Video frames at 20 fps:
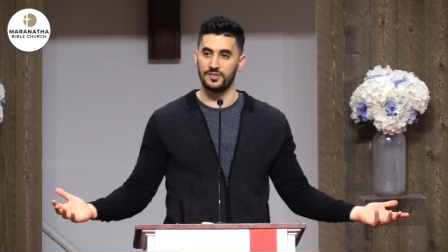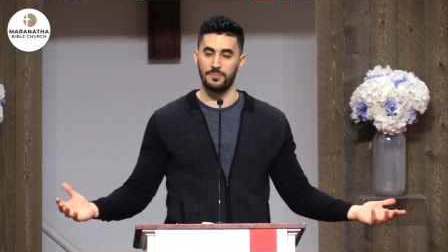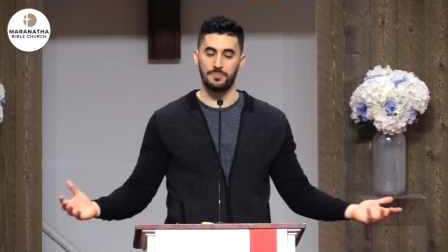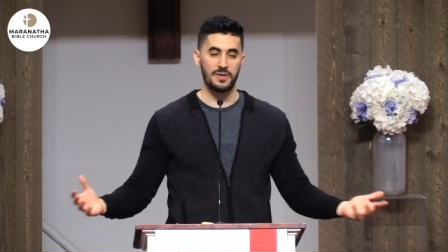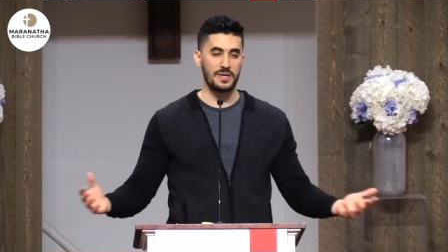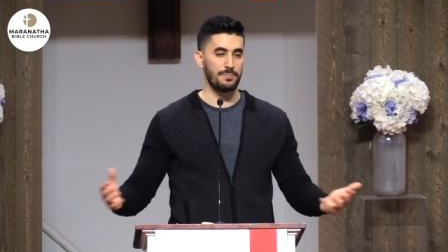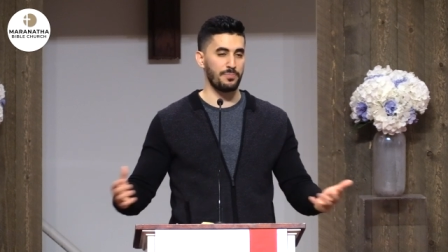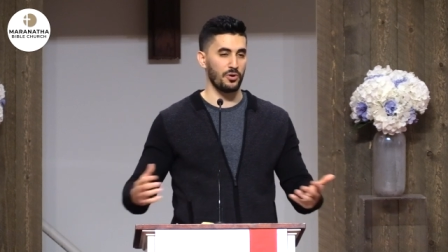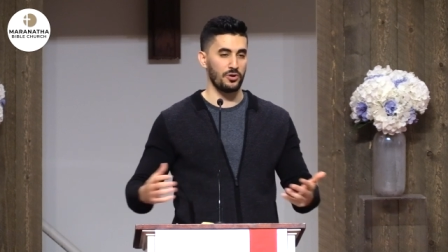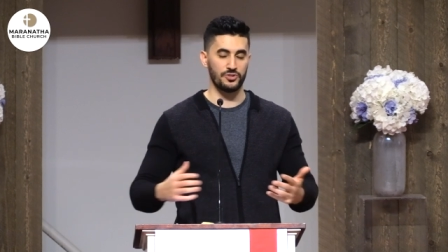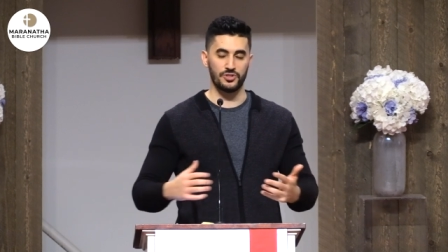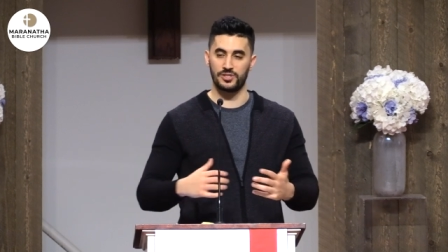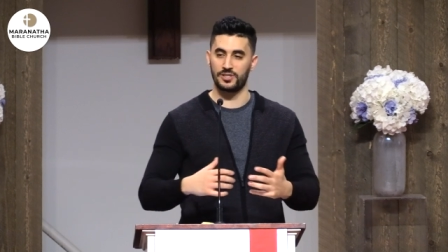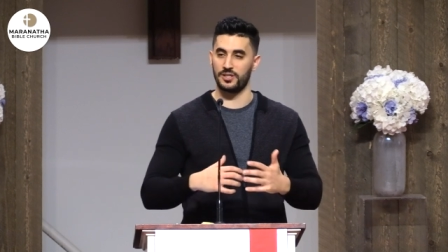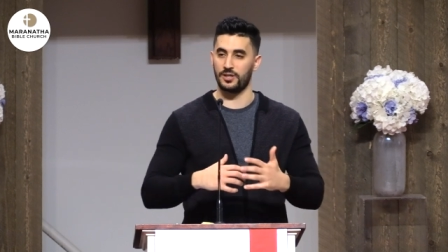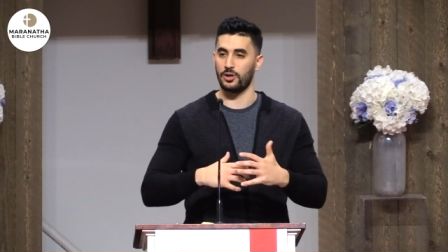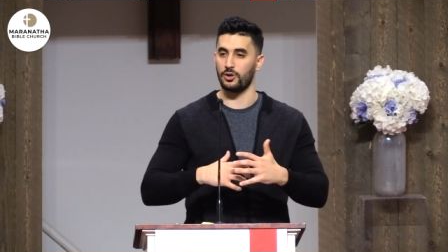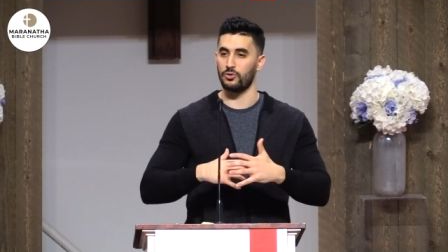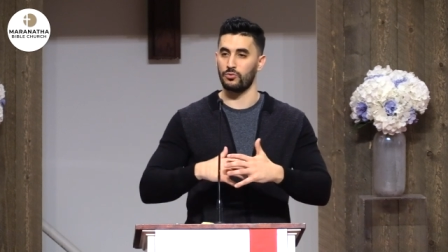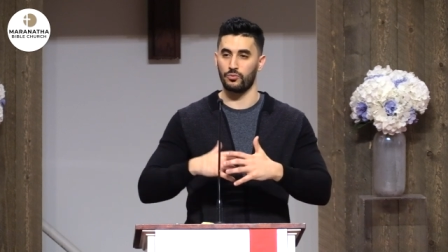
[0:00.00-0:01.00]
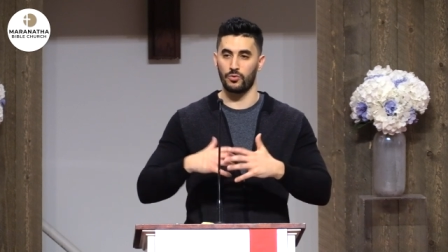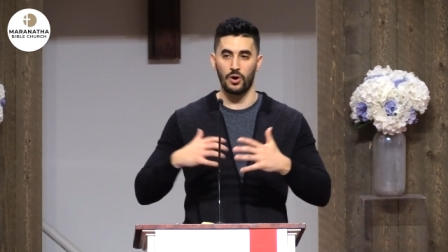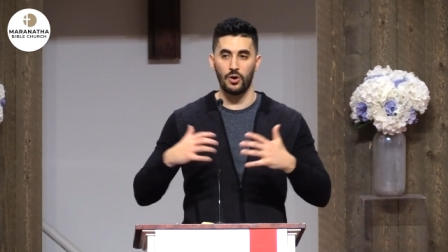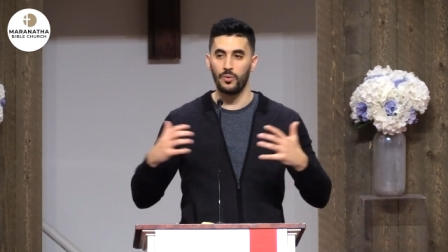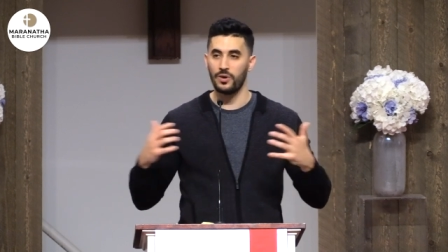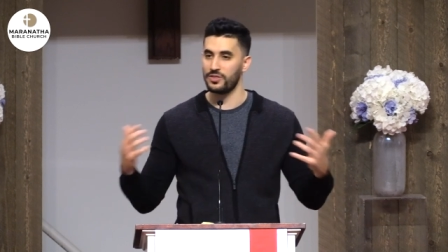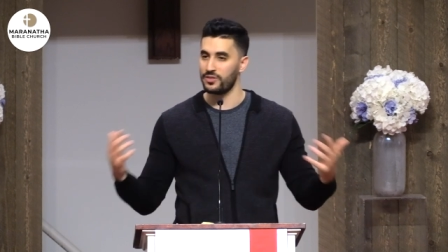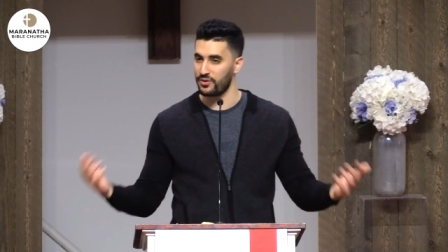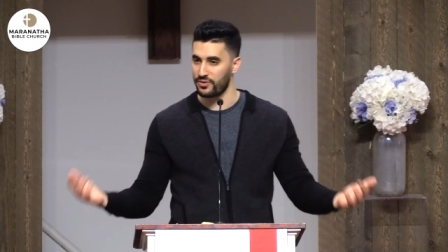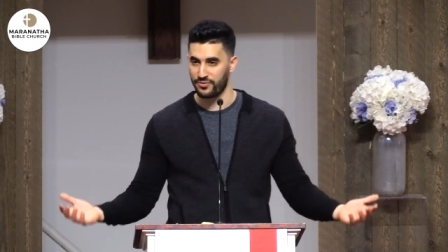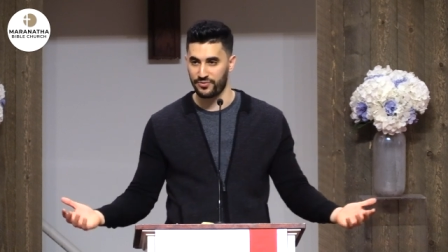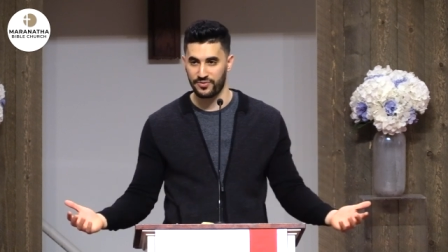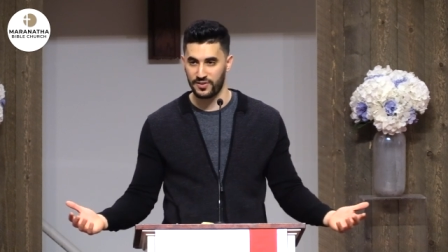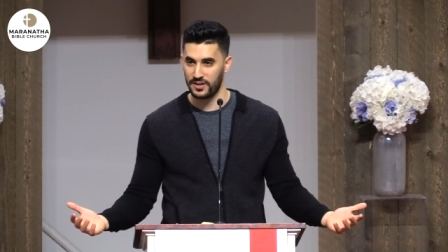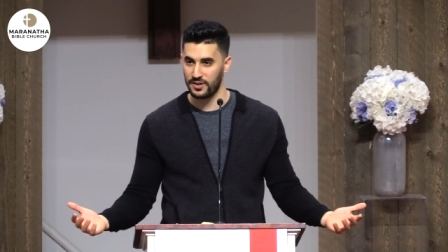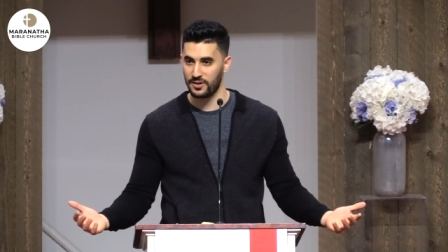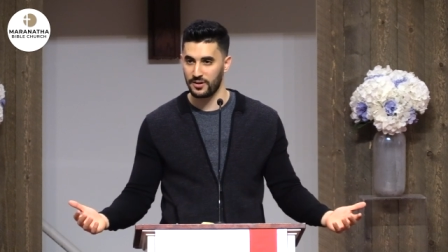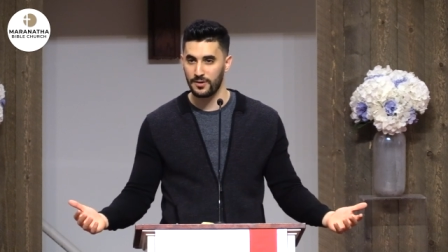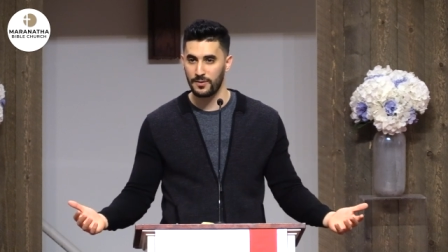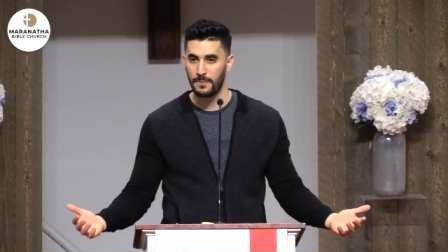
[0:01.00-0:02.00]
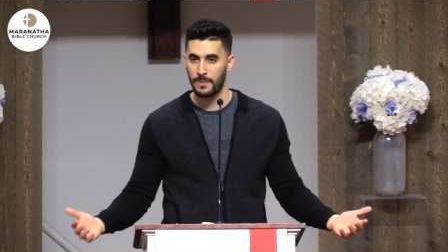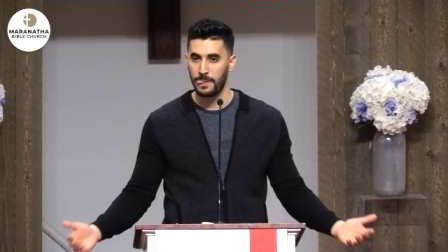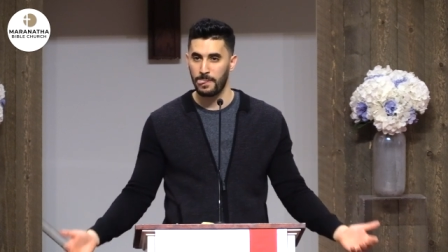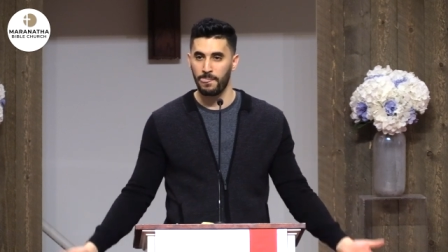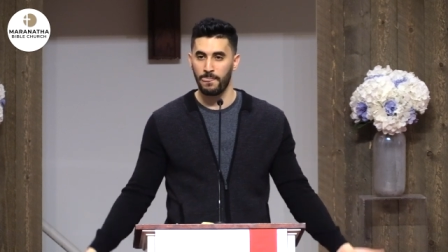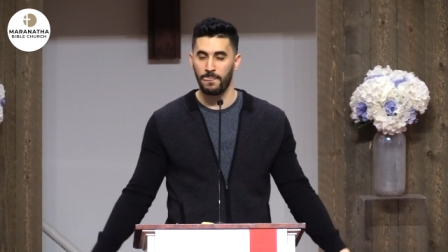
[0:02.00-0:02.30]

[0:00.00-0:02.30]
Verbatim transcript: The people are just going to grow in their fear.